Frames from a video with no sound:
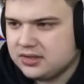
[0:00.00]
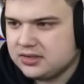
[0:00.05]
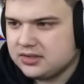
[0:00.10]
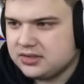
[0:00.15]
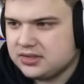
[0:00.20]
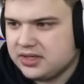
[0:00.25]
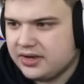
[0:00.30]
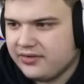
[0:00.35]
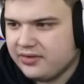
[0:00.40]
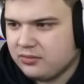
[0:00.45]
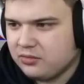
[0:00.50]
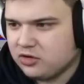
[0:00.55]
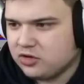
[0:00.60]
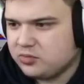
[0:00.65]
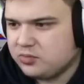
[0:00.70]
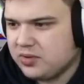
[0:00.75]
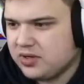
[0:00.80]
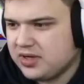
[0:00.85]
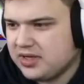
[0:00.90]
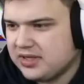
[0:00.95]
Seven more
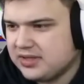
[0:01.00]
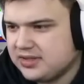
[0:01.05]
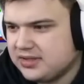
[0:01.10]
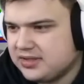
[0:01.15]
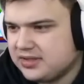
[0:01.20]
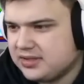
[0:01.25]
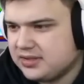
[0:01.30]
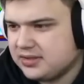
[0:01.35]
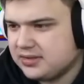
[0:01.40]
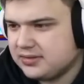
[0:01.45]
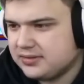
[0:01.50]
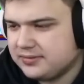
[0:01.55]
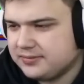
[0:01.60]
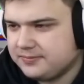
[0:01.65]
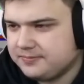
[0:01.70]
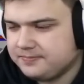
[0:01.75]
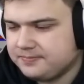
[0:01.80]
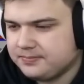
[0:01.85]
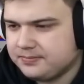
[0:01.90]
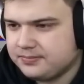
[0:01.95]
spins.
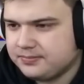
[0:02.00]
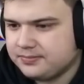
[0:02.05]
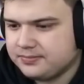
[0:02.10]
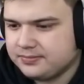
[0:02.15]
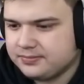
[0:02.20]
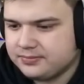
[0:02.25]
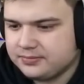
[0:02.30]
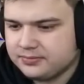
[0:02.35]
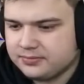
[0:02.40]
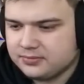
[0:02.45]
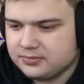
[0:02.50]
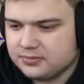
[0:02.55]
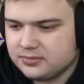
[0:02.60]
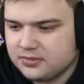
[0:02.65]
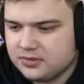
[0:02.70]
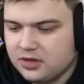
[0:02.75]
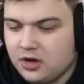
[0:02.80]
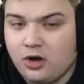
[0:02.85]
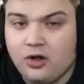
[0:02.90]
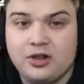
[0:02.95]

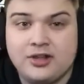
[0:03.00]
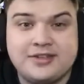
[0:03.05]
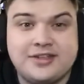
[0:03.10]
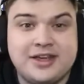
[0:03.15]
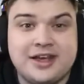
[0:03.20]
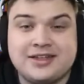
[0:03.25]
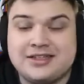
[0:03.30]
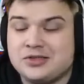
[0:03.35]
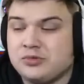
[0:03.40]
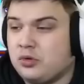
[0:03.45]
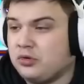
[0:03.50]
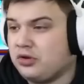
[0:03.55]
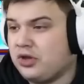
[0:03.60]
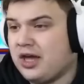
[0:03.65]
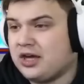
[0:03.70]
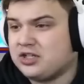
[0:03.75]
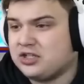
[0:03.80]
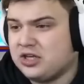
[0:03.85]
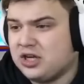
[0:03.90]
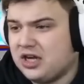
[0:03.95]
All it takes is one
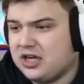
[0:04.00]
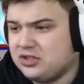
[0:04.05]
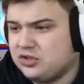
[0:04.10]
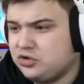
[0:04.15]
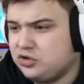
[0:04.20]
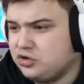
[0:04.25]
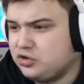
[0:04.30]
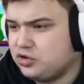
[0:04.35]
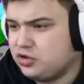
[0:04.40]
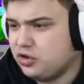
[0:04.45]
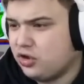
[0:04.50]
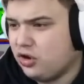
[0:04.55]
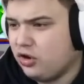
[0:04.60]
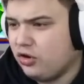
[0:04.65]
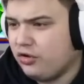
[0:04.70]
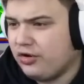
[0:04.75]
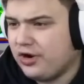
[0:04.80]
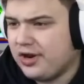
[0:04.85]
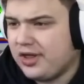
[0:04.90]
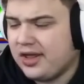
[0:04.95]
connection, as you saw
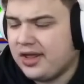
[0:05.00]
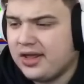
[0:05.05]
already.